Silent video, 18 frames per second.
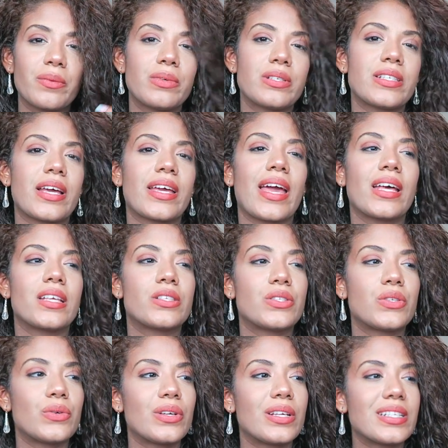It was like
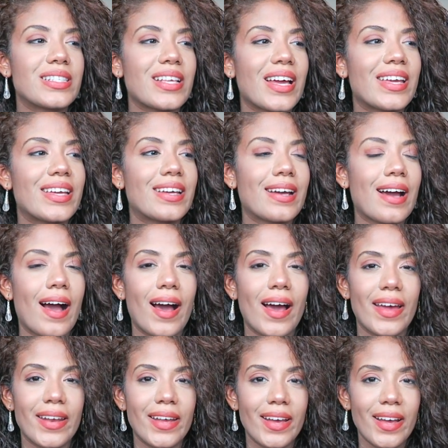as soon as I
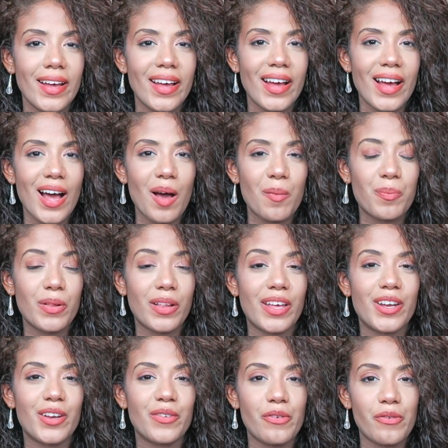got a
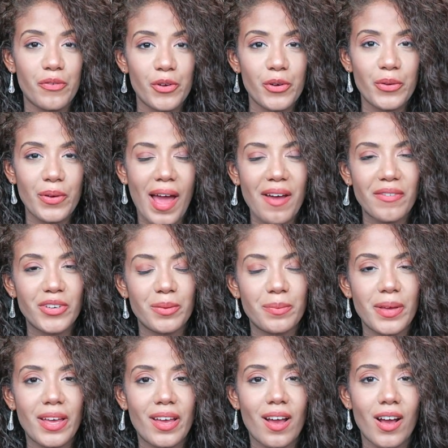plate of food
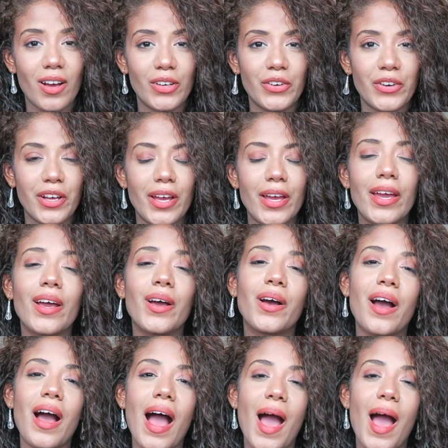after being hungry,